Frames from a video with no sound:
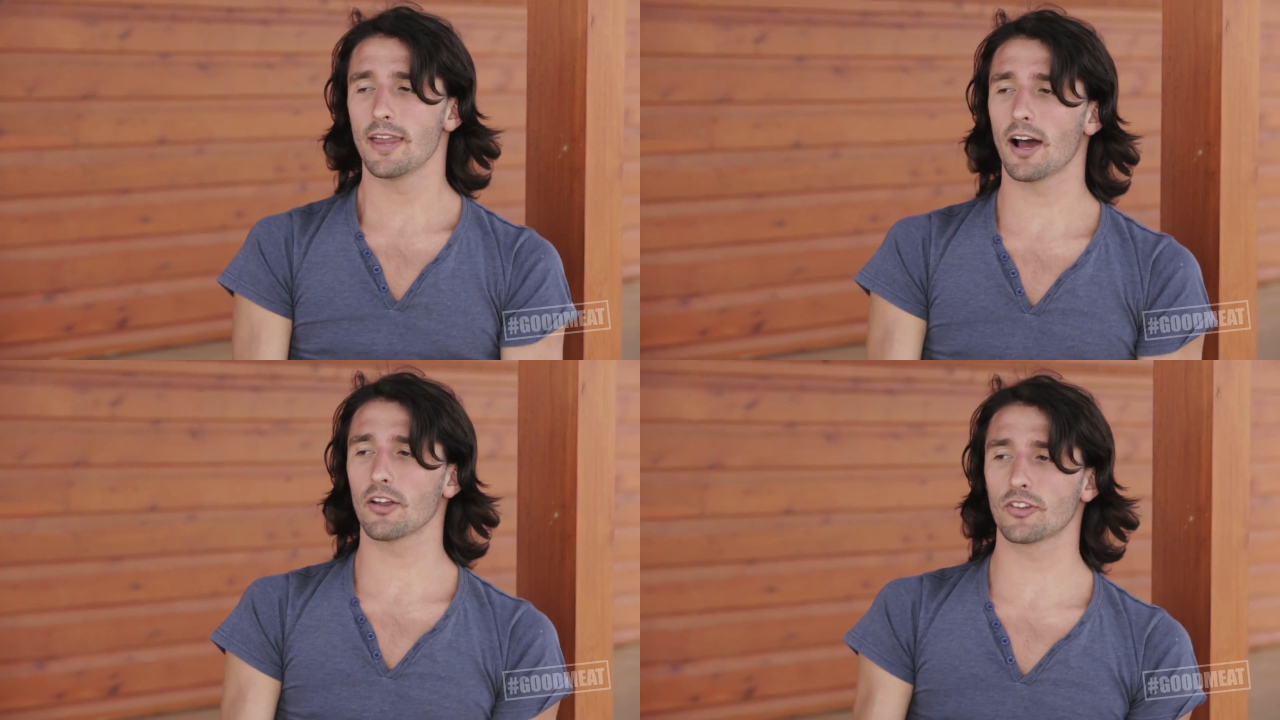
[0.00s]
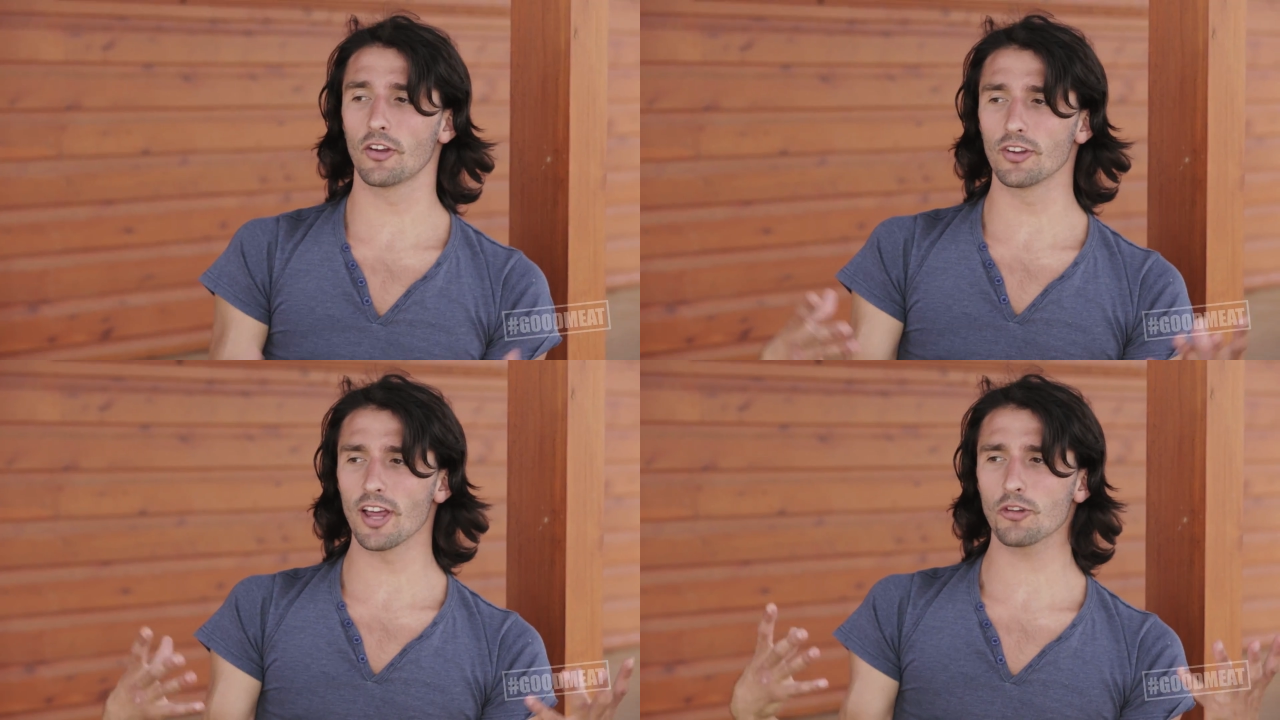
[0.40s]
Now,
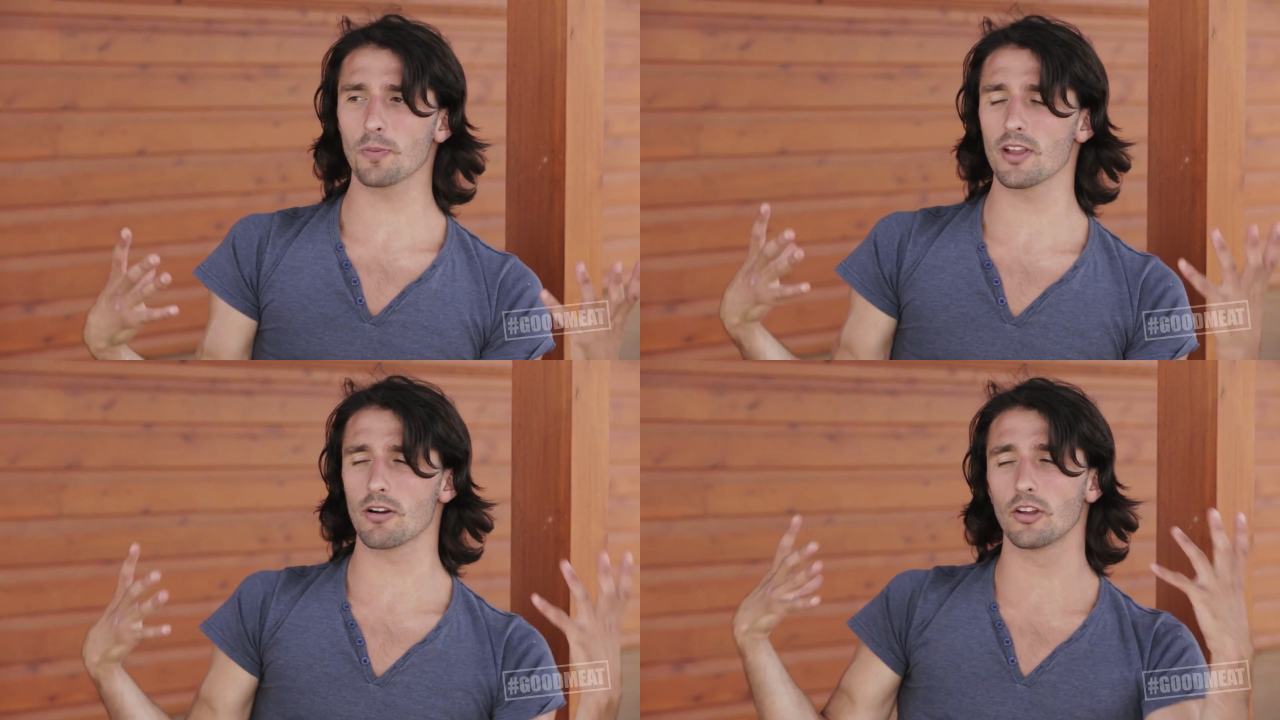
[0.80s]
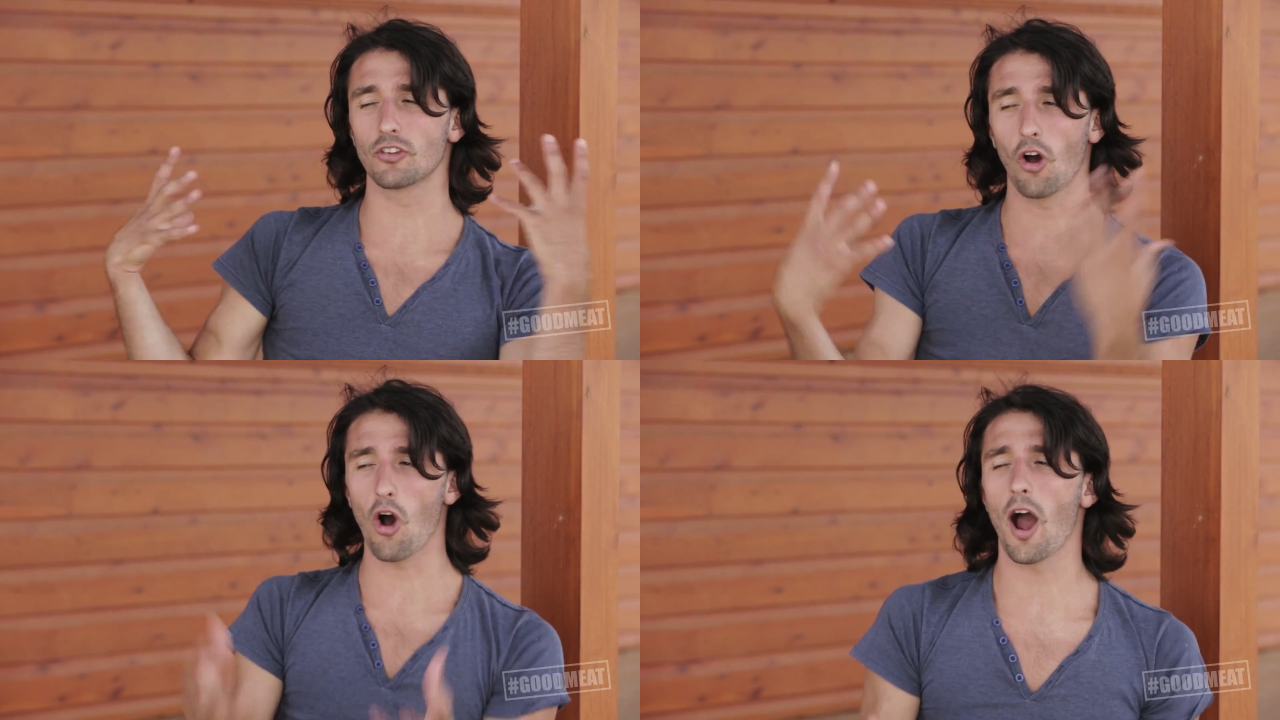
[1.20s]
so do they spend their
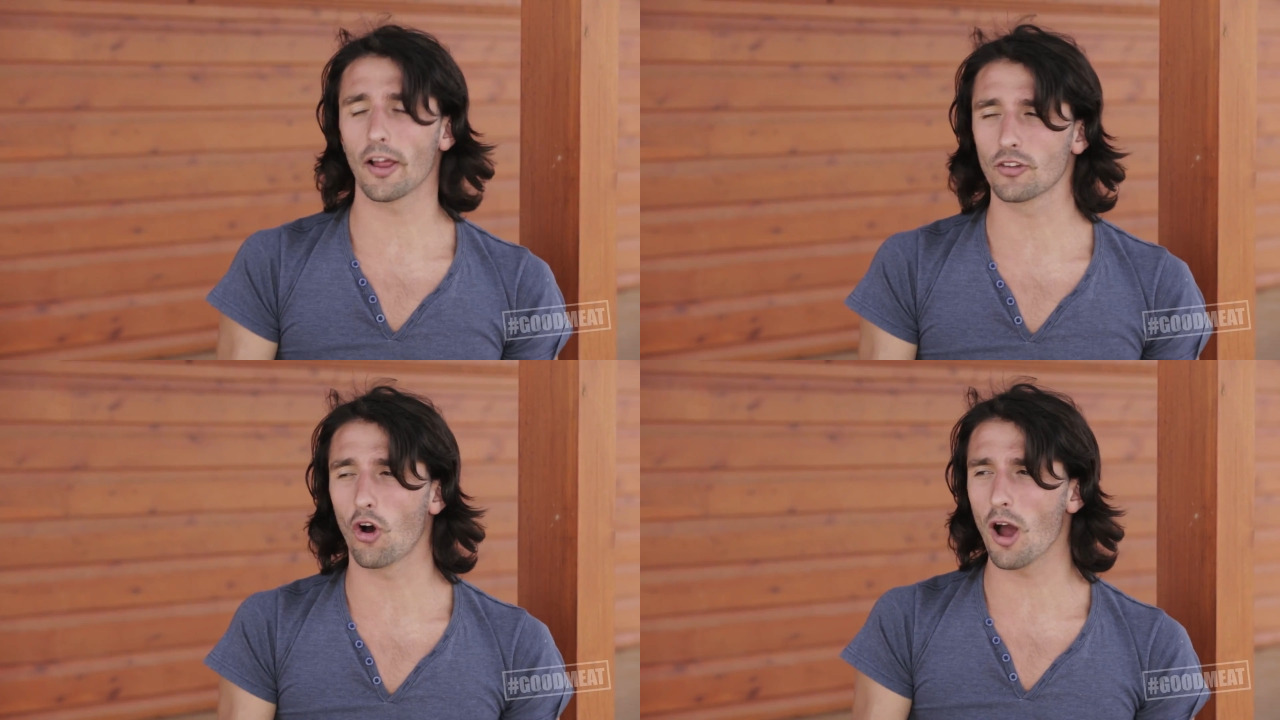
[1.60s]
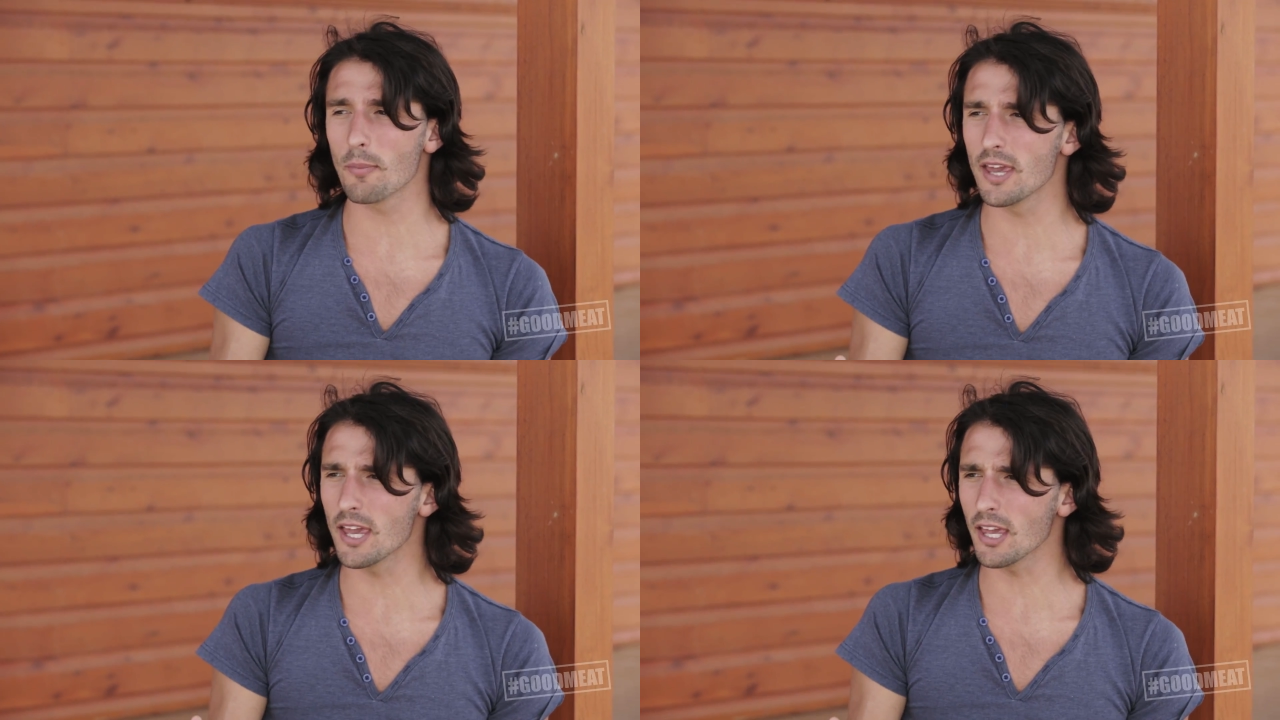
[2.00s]
entire time